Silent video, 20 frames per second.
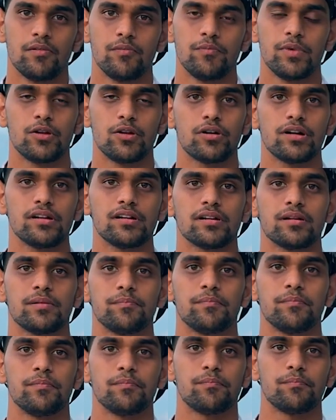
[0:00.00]
We don't
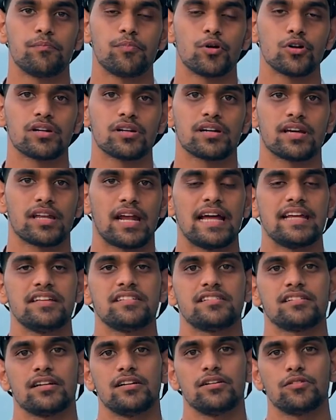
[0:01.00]
put
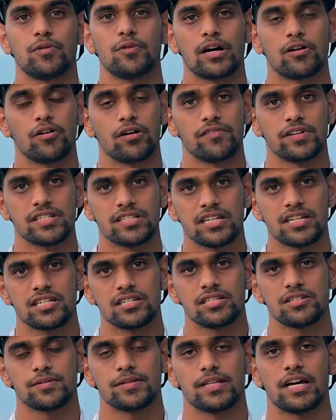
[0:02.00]
Christ into our
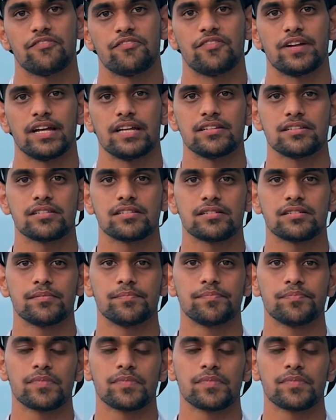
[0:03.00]
conversations with our friends,